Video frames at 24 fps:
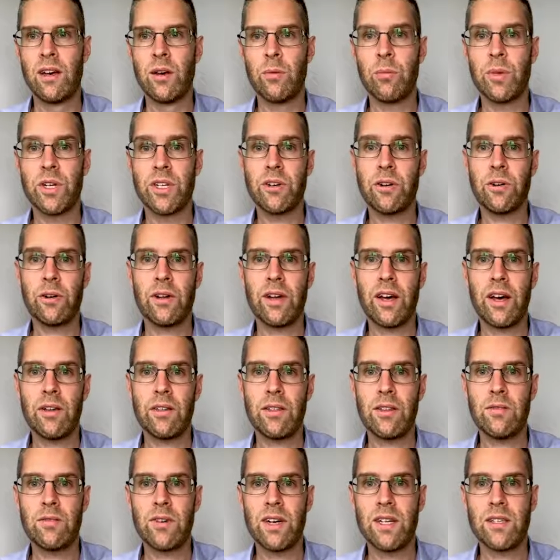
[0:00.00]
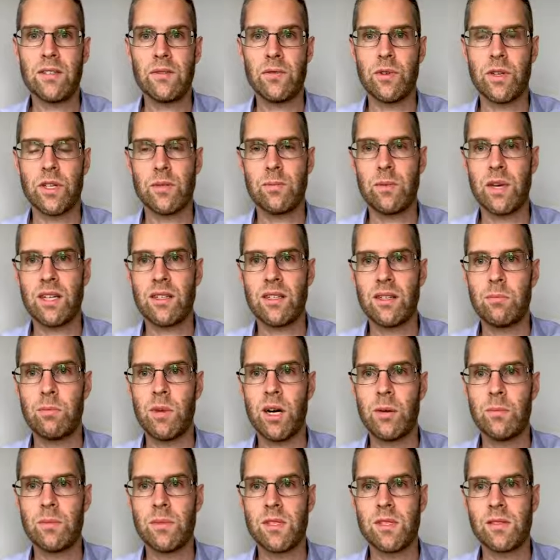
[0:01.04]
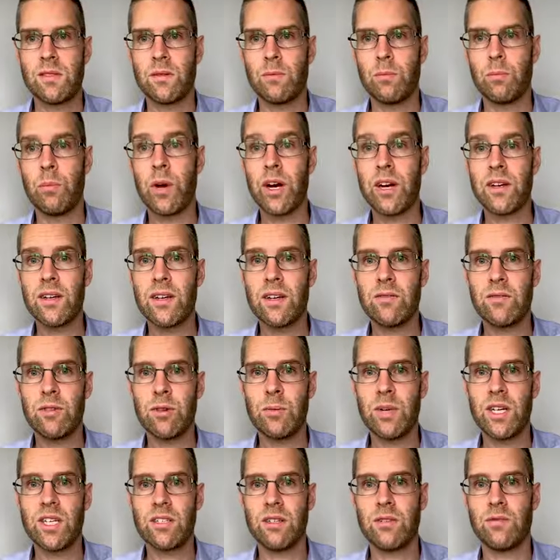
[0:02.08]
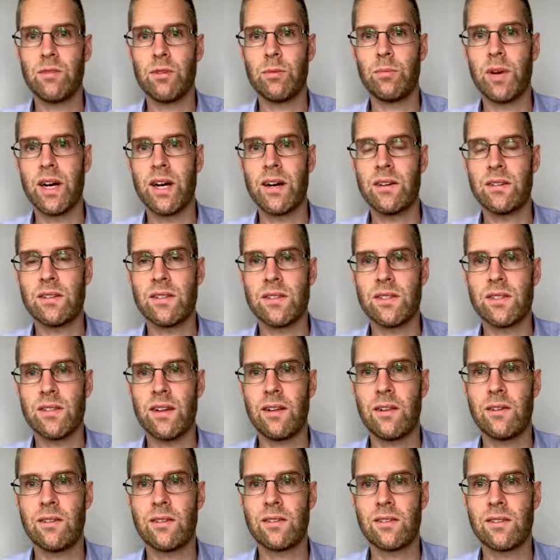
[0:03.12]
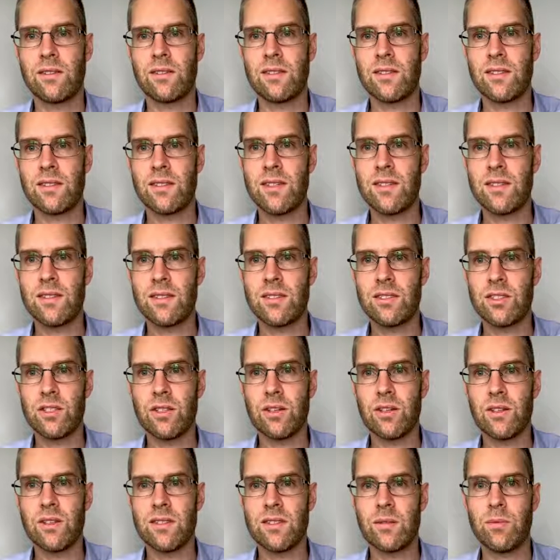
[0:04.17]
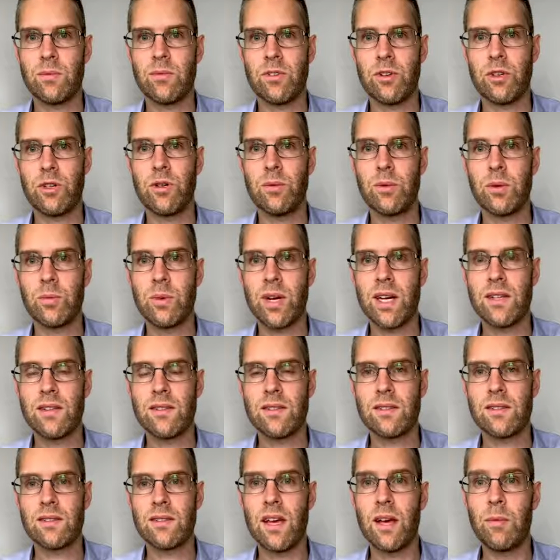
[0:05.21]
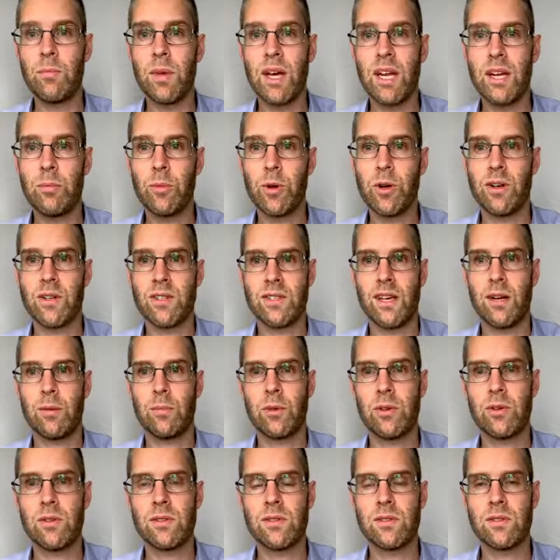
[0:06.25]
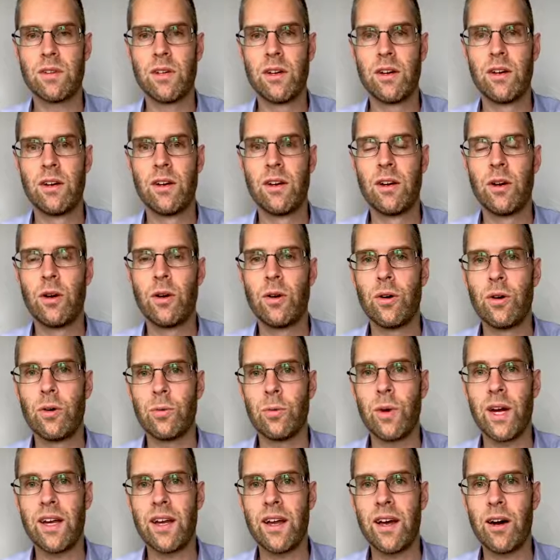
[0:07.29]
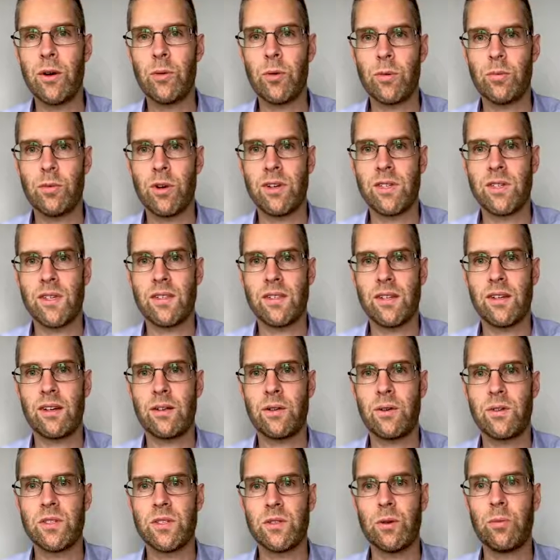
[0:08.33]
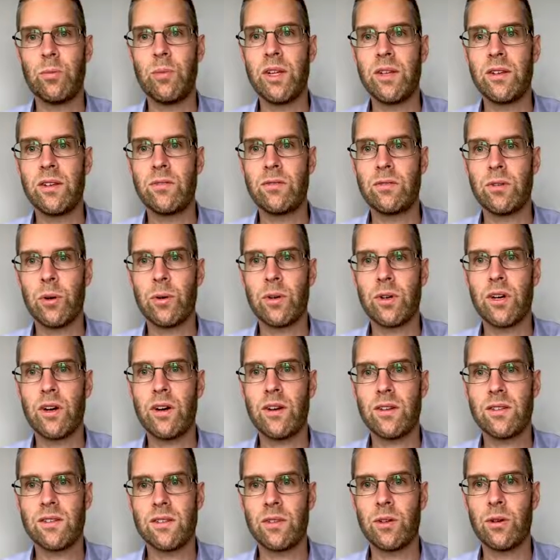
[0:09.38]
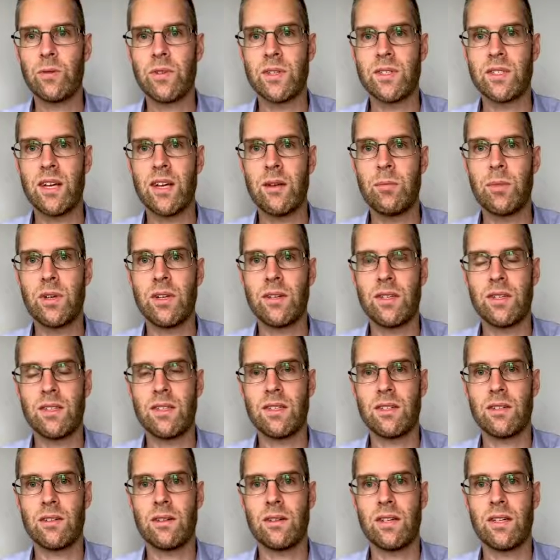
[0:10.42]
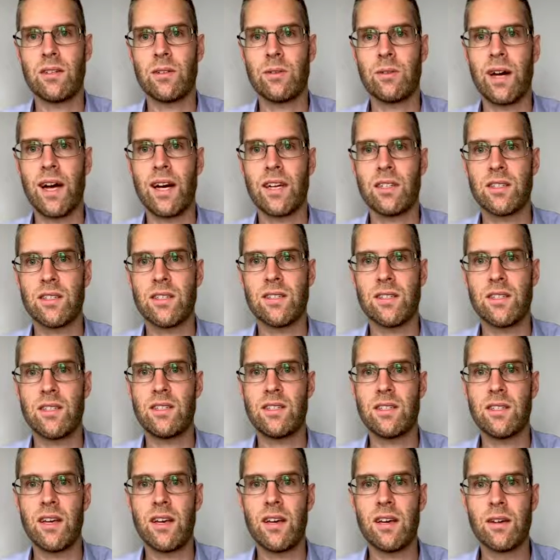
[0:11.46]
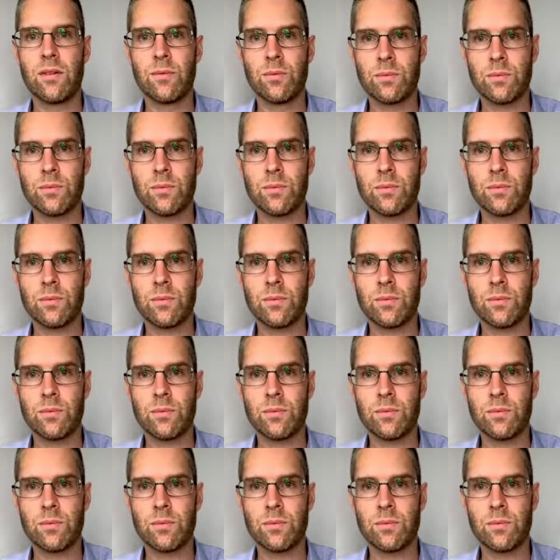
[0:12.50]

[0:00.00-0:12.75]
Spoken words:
maternal health advice for expecting moms, market information for buyers and sellers, citizen journalism for human rights, and many more examples. Right now, we're processing close to 1 million phone calls and over 10 million digital interactions each day.